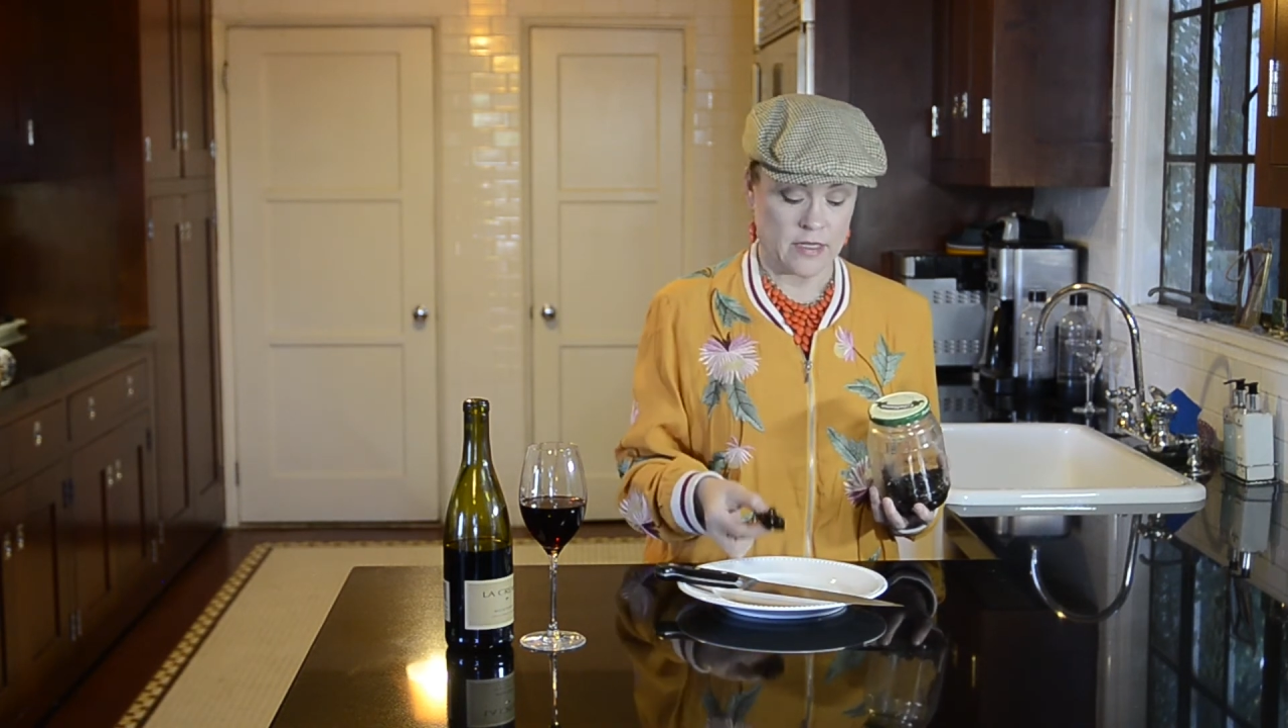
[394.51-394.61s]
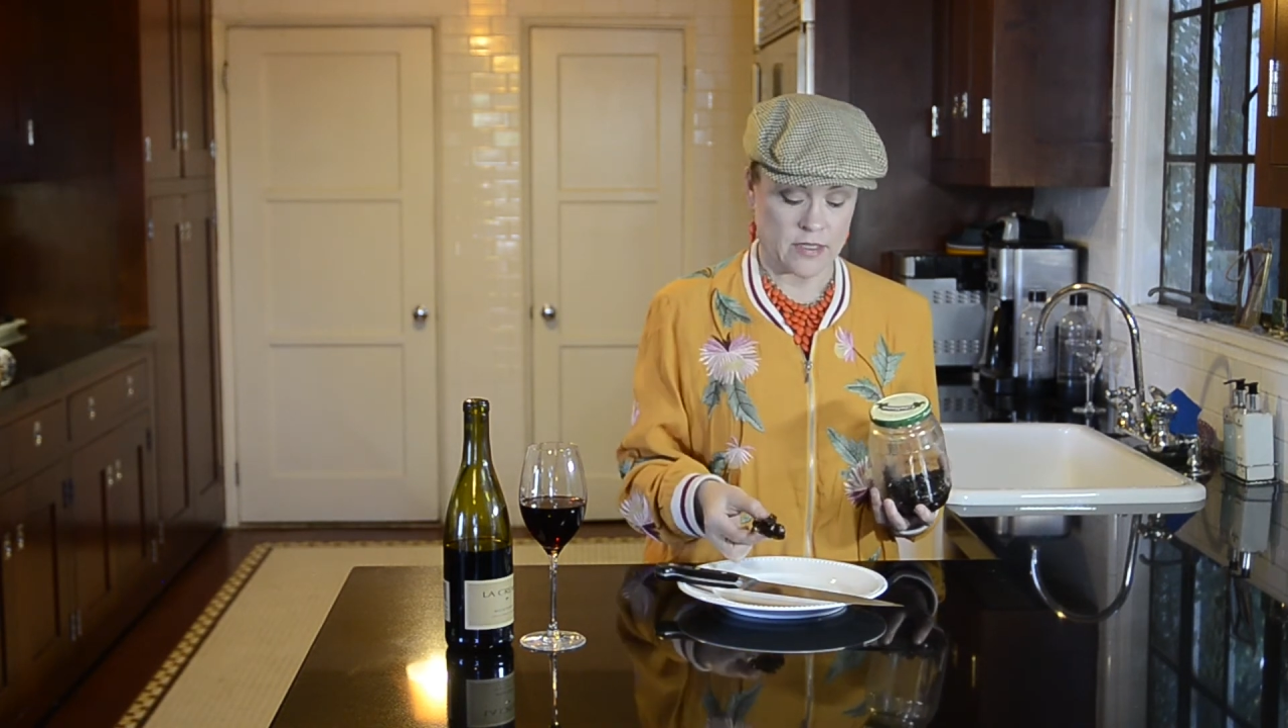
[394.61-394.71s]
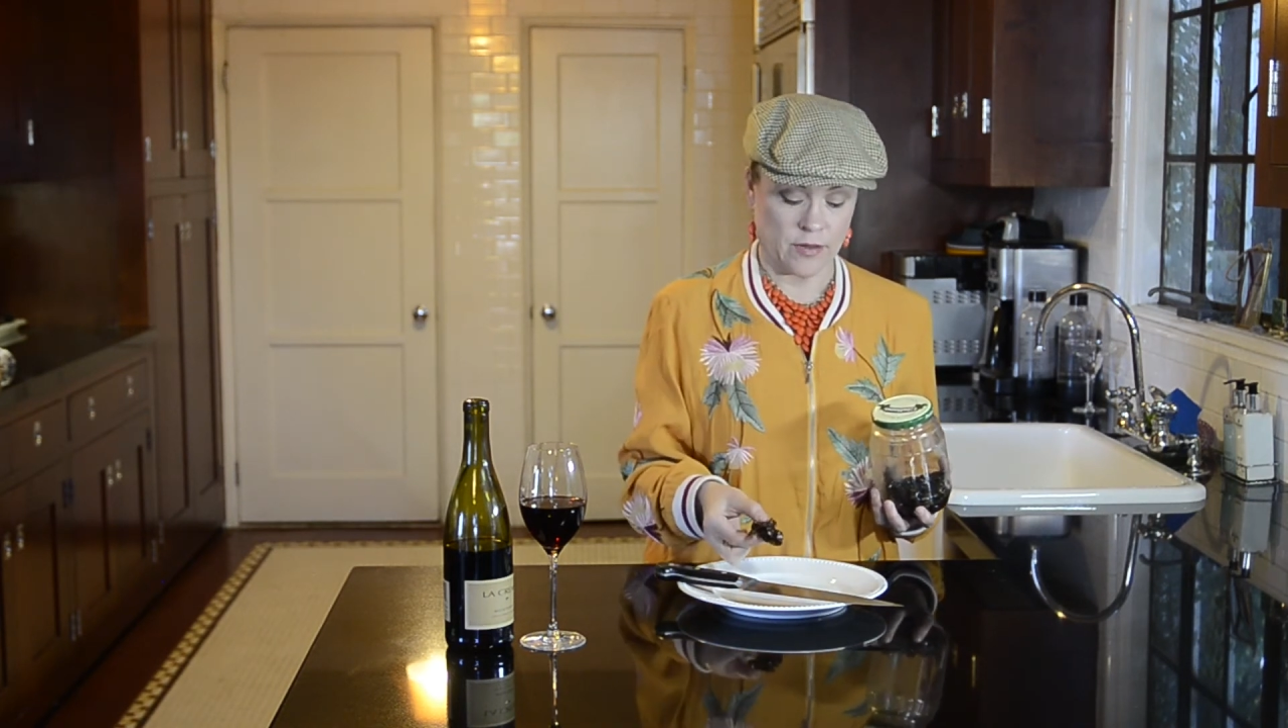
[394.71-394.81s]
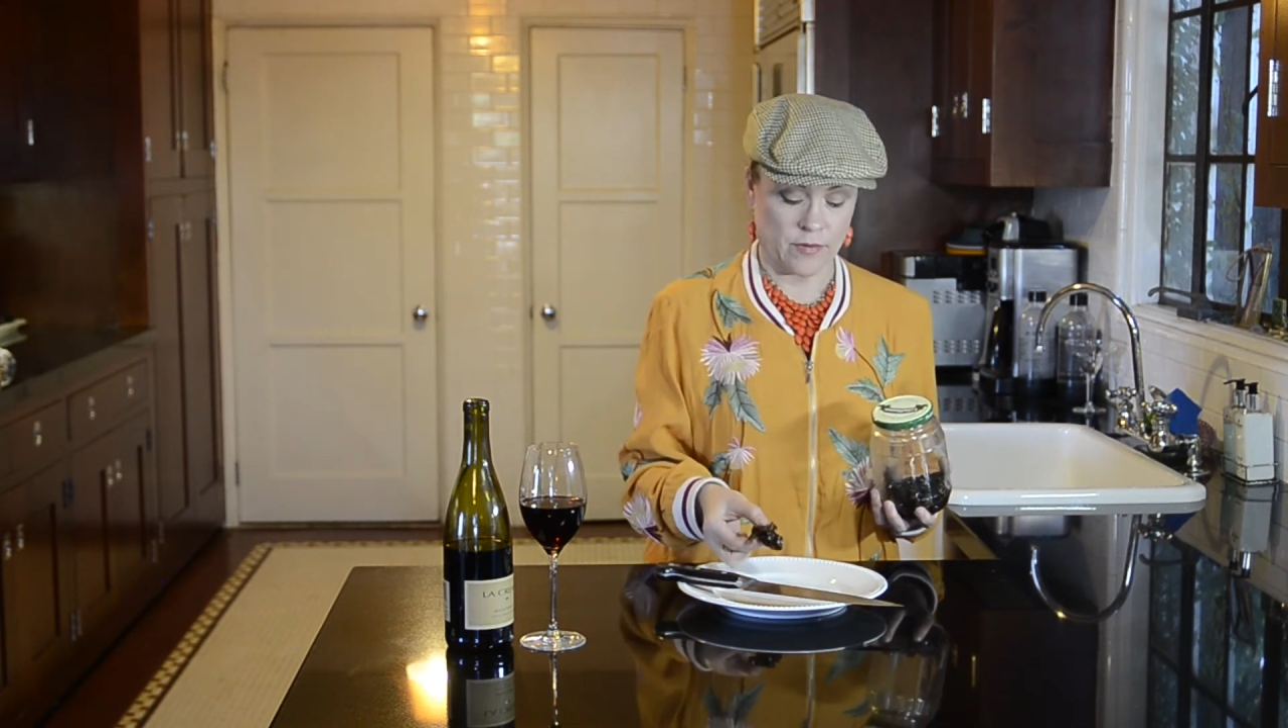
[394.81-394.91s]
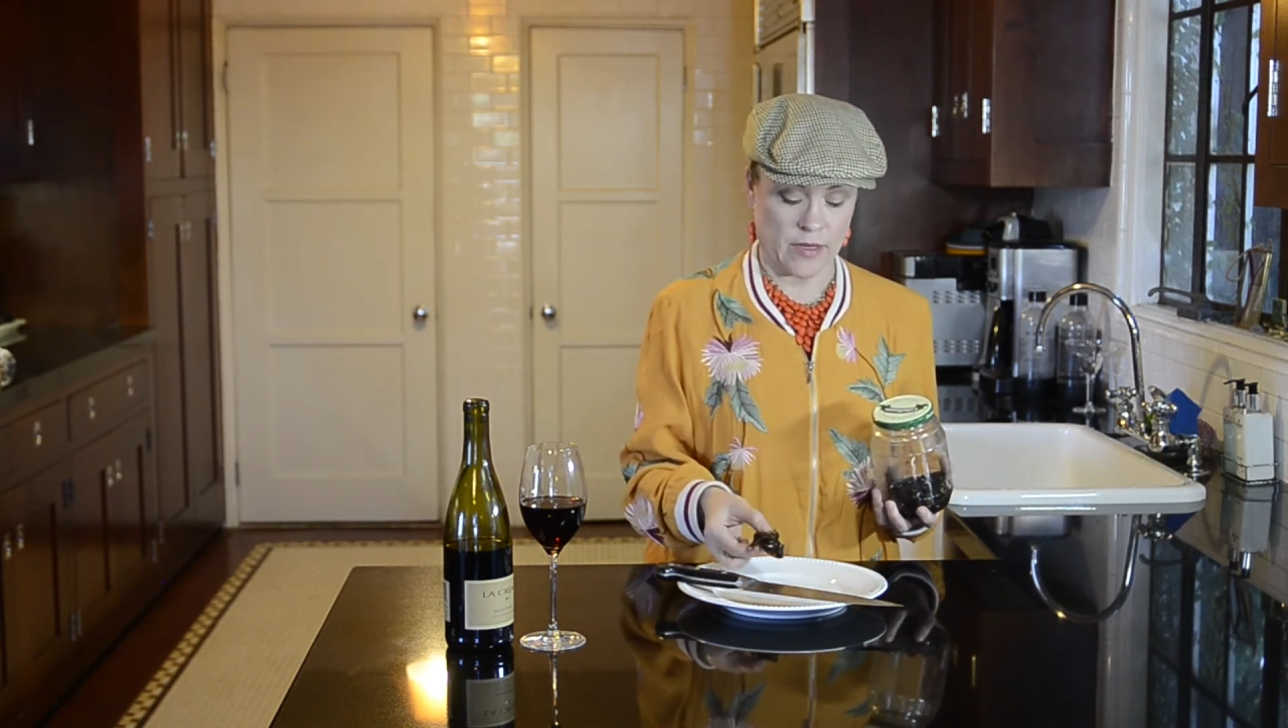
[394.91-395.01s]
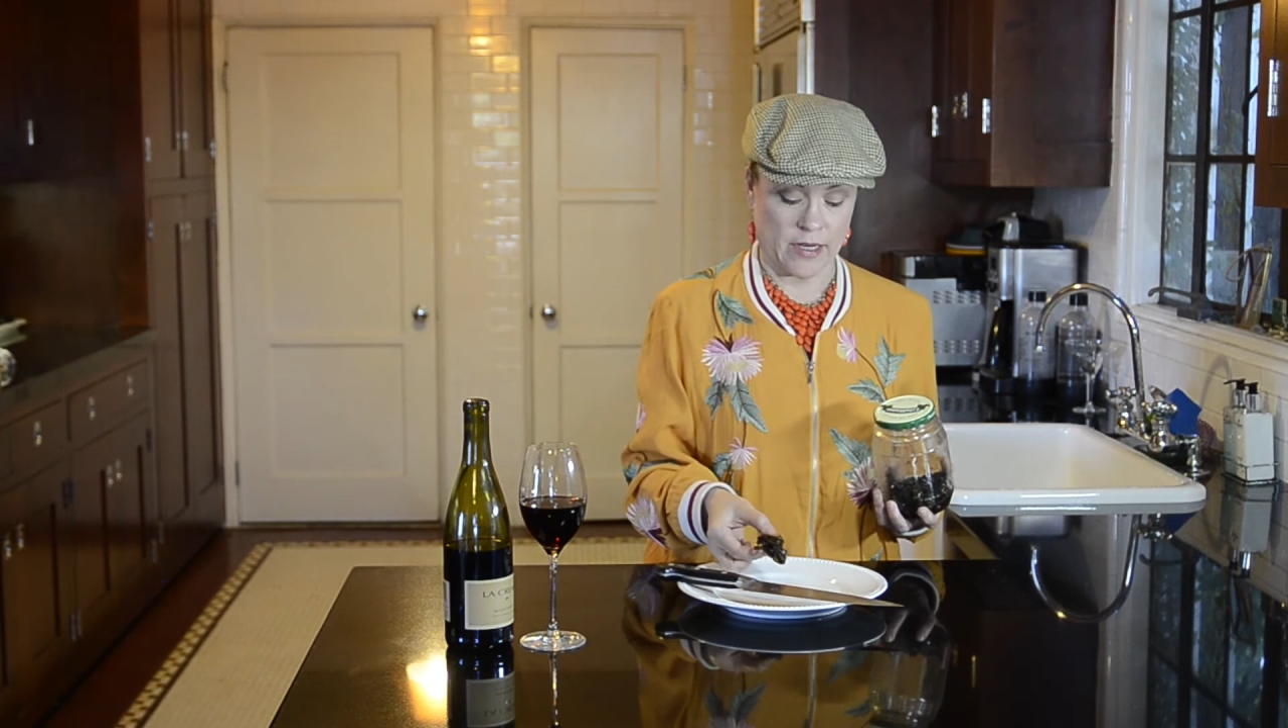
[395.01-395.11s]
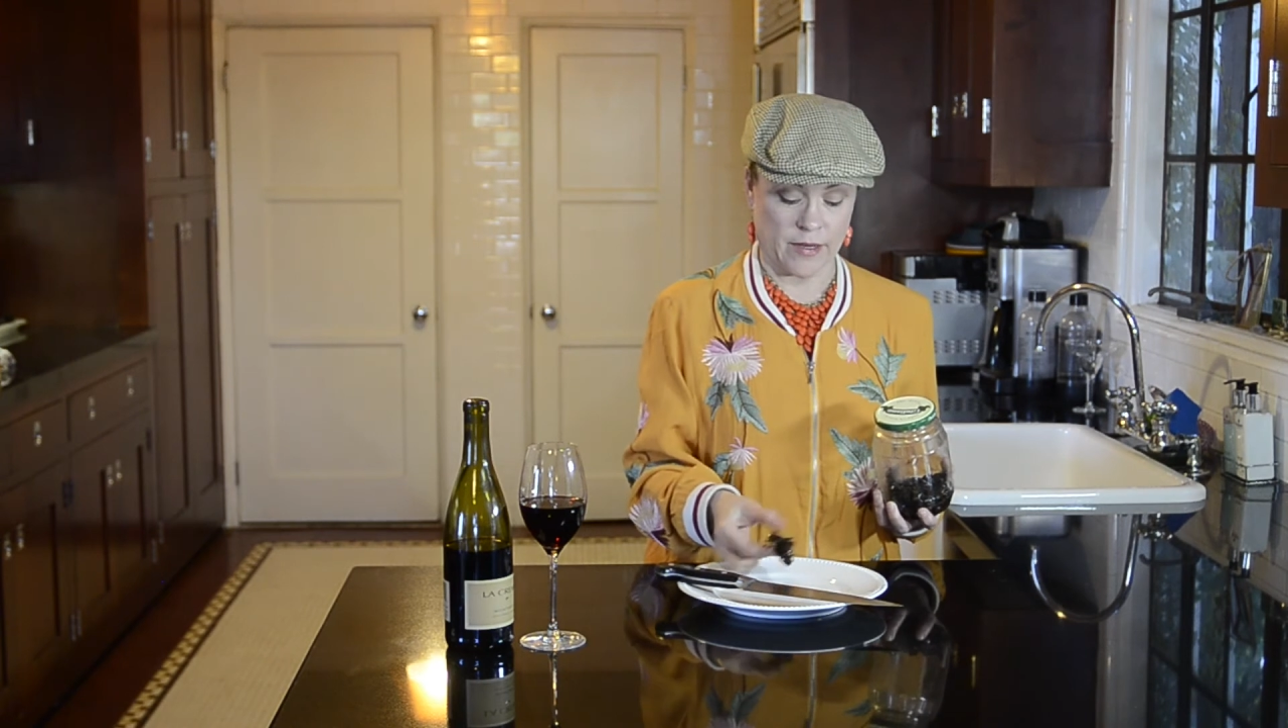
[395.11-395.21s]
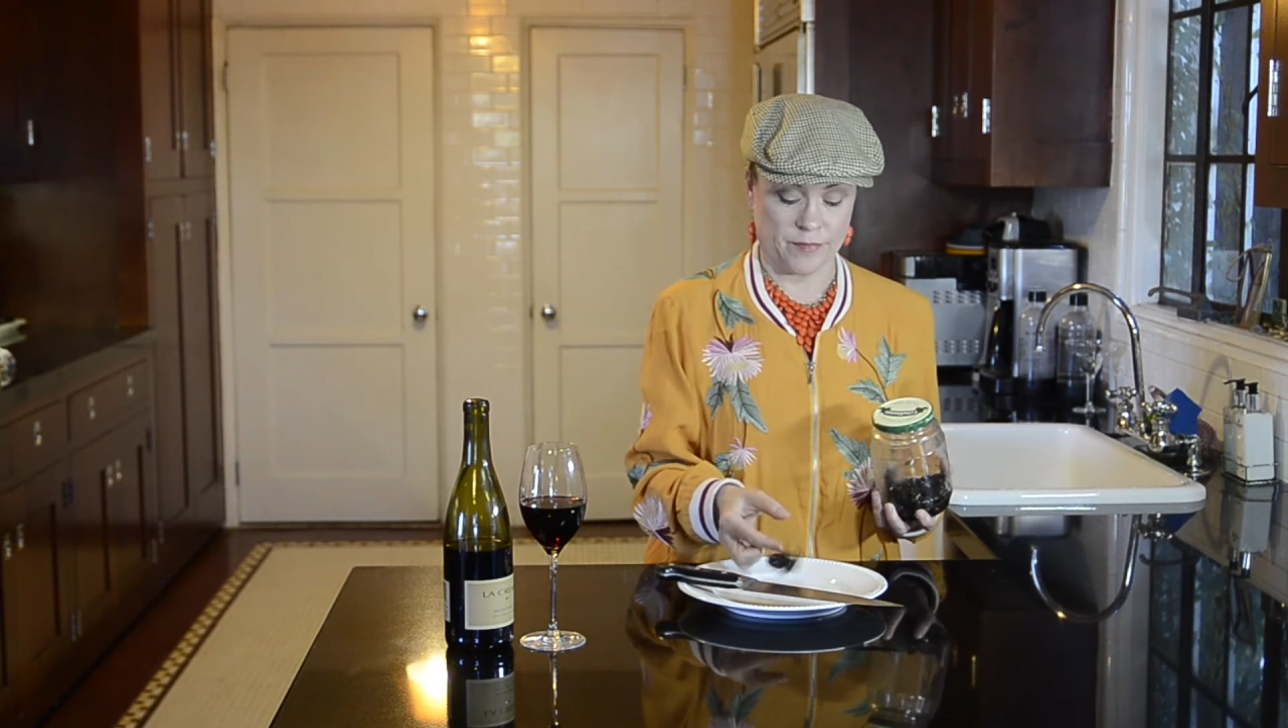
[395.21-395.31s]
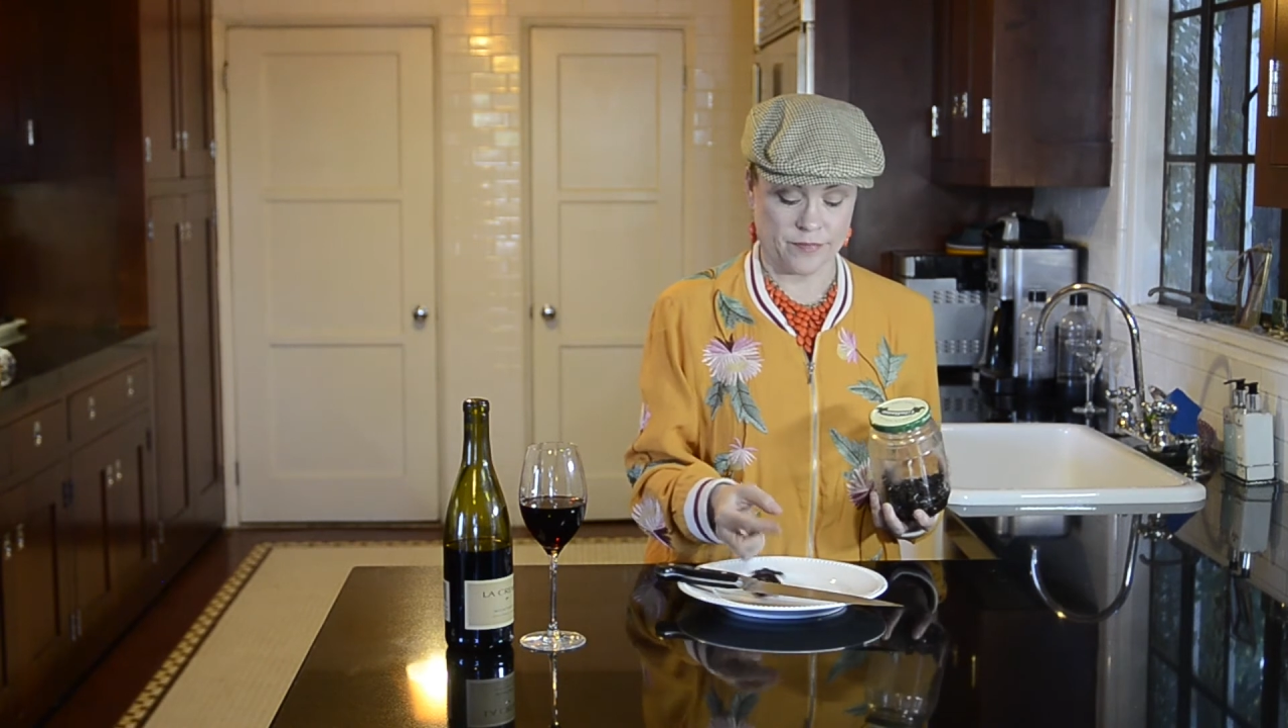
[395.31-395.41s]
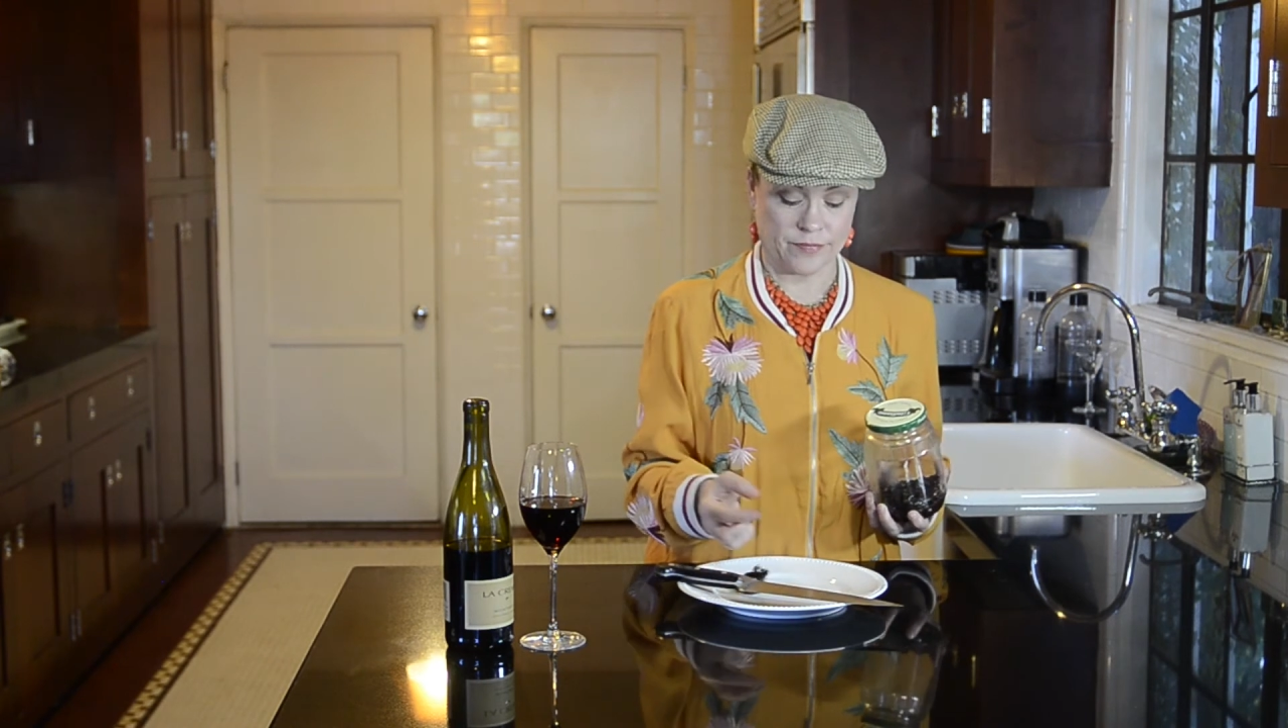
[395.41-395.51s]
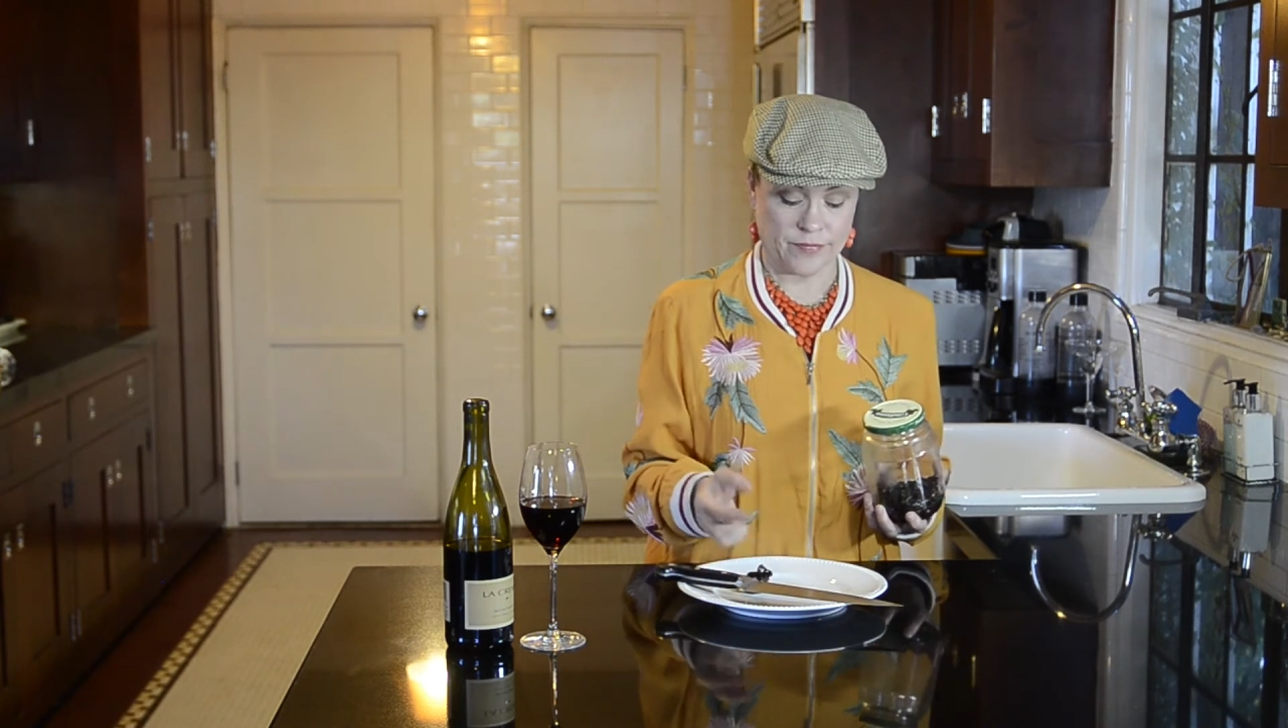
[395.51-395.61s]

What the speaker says: So yeah.